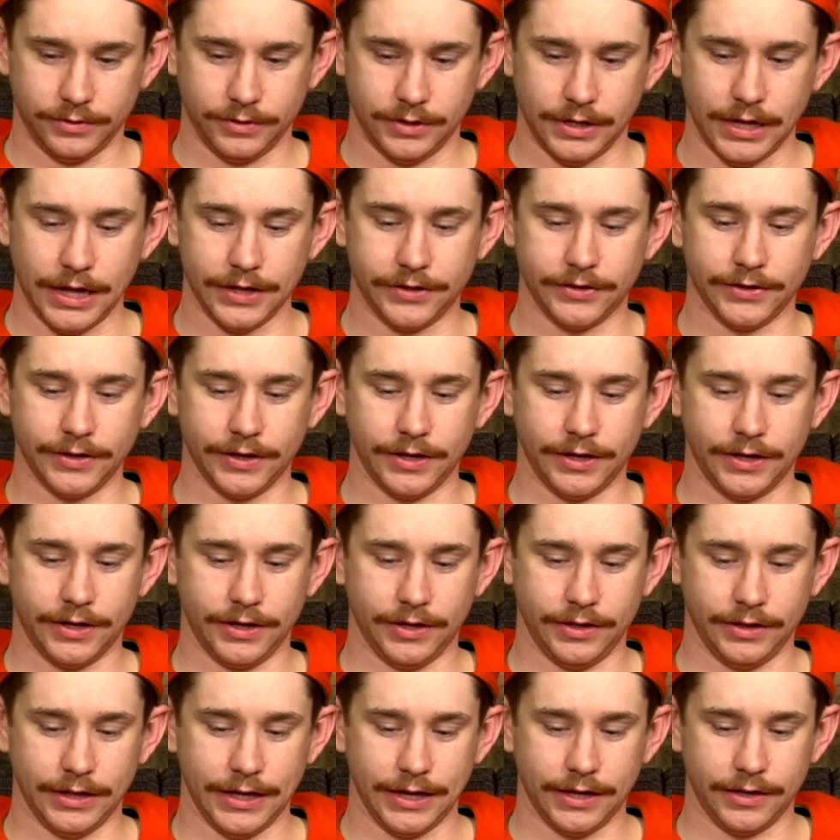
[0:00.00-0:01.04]
It's a
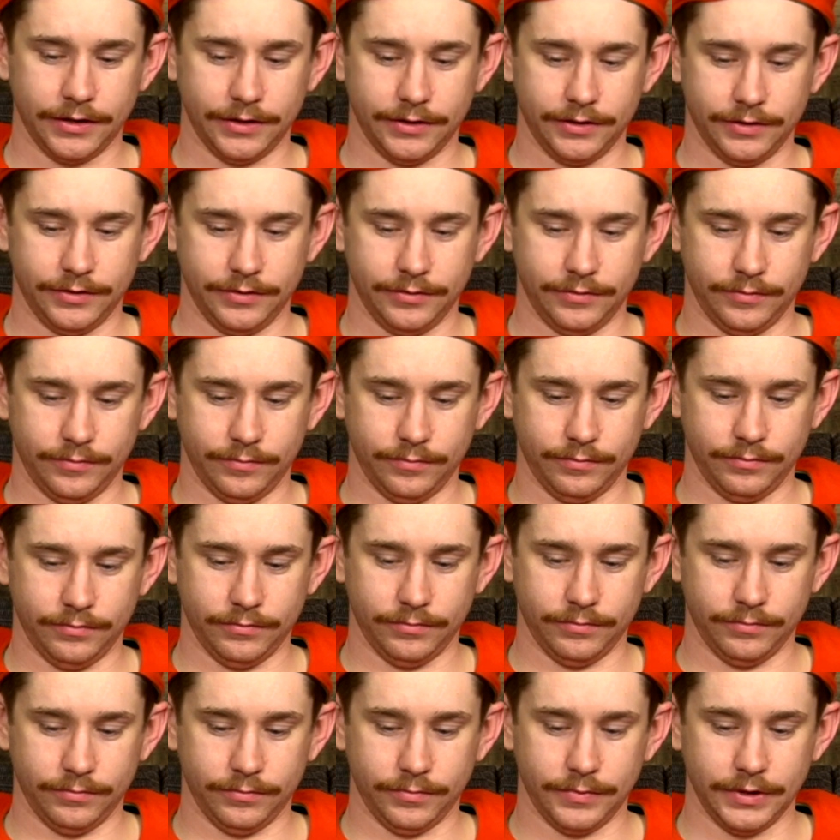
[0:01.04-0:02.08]
like
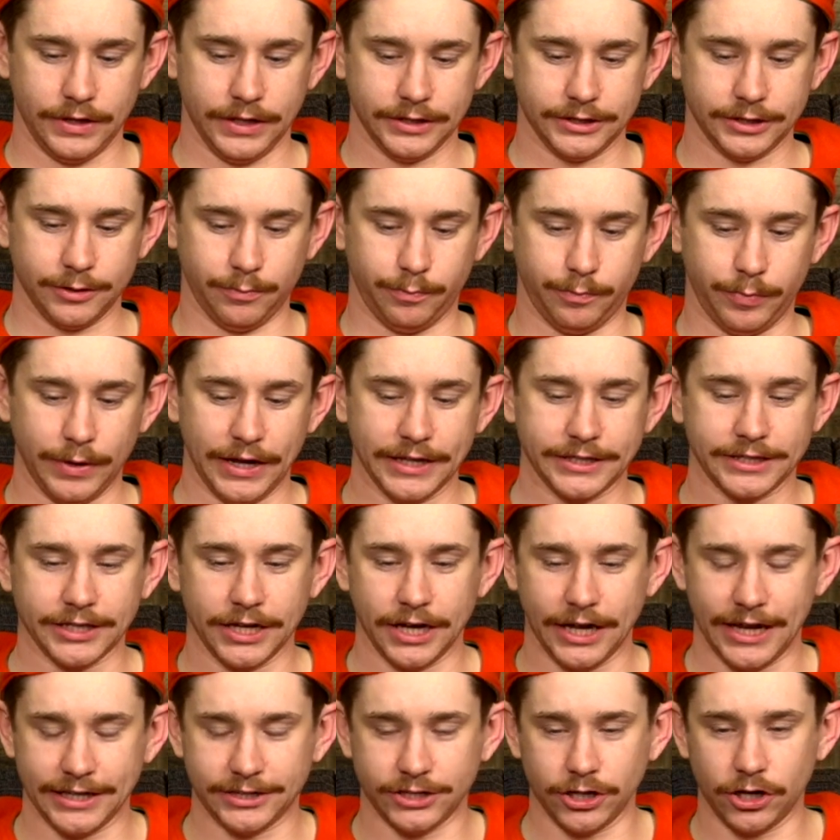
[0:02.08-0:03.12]
it's a, it's
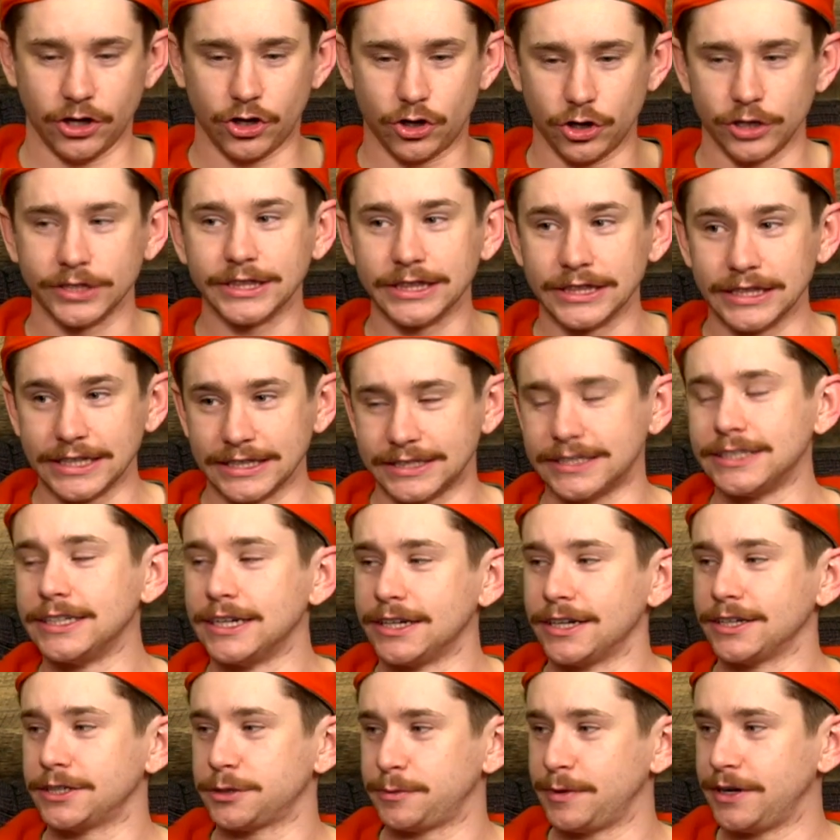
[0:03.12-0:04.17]
a it's a good
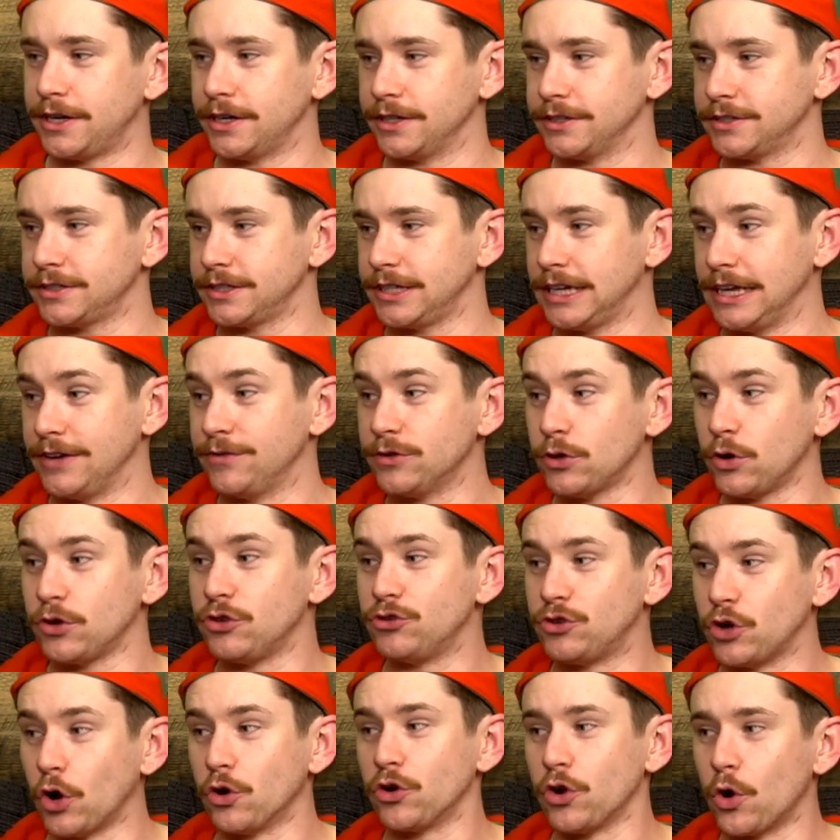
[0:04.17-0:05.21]
listening experience. Even though
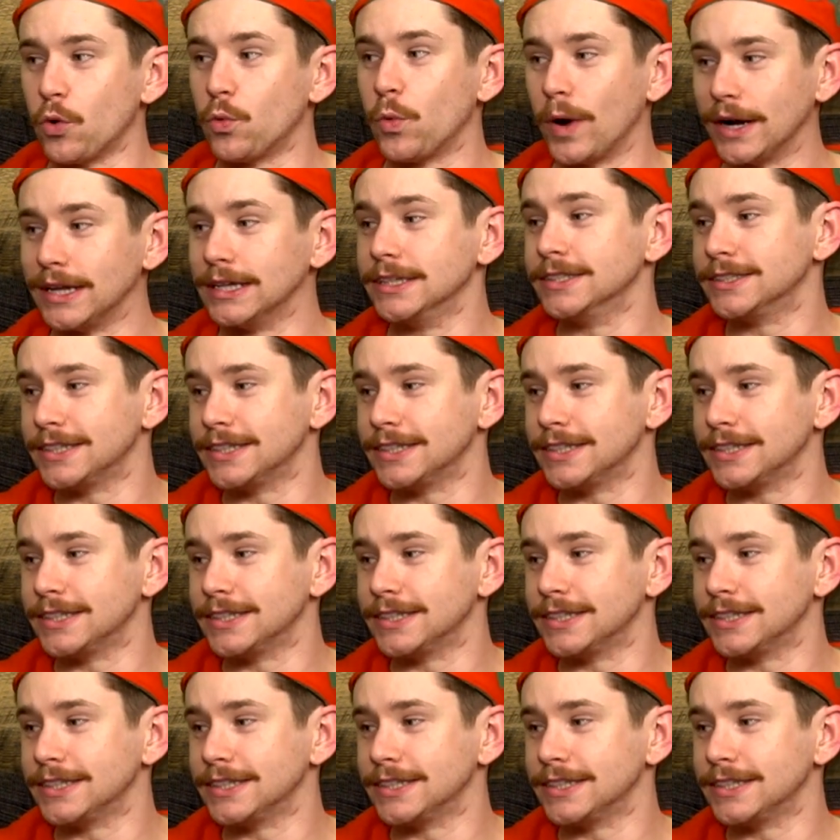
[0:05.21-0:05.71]
yes. you don't know what he's